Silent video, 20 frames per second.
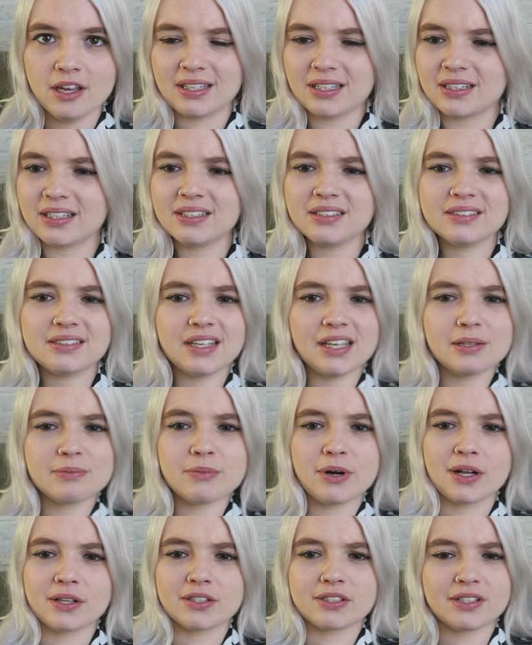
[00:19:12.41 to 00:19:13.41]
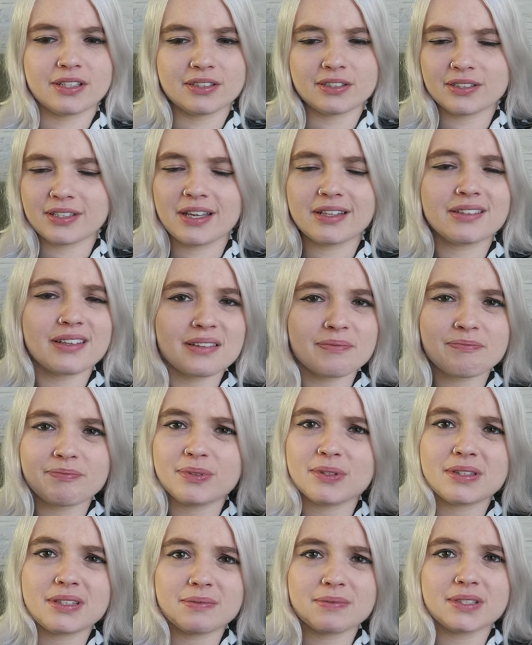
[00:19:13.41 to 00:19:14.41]
It didn't take much, they just had to
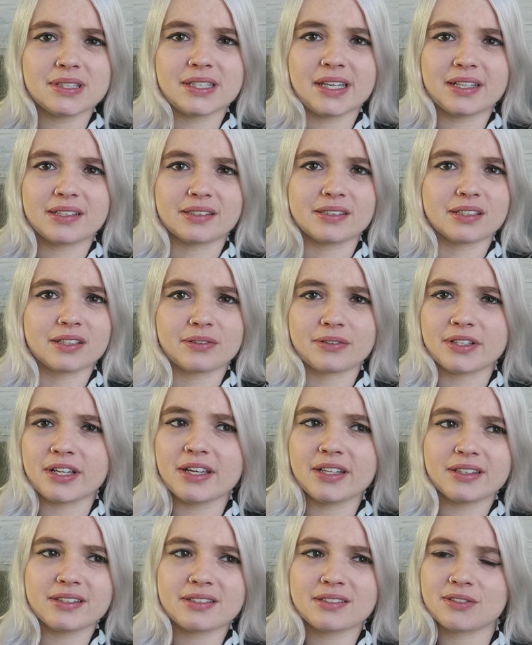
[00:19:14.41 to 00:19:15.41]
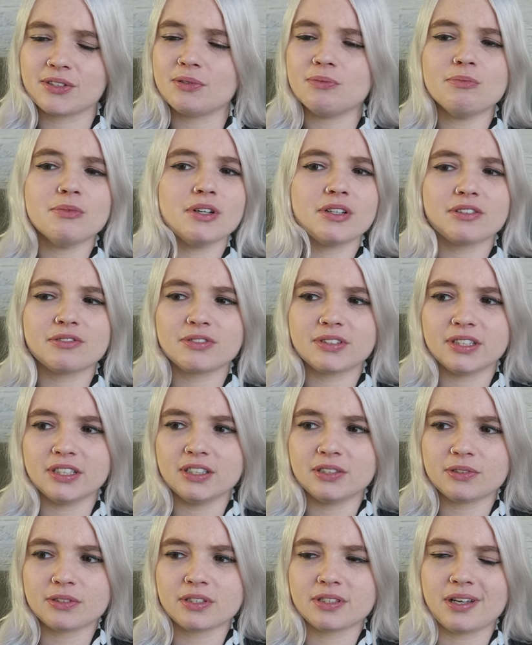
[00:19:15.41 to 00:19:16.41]
put them together, create somewhat of an
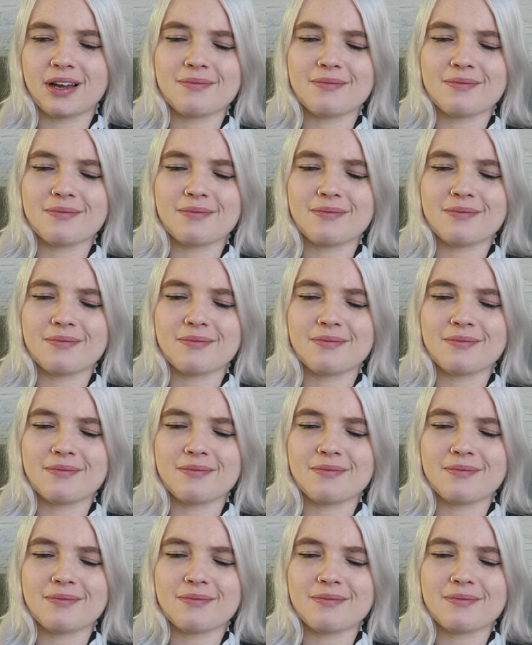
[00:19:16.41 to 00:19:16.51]
interest.